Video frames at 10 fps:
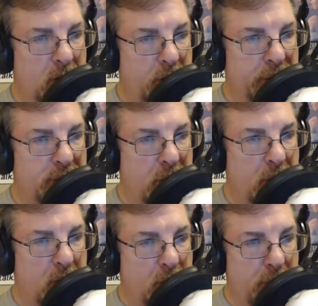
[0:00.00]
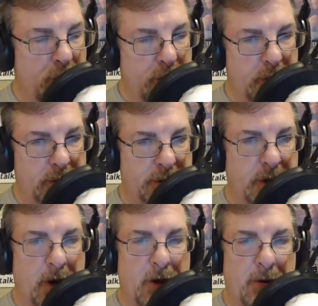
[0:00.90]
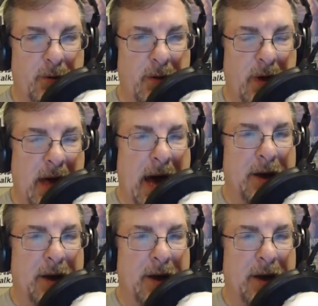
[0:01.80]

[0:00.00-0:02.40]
which are ordered. So I know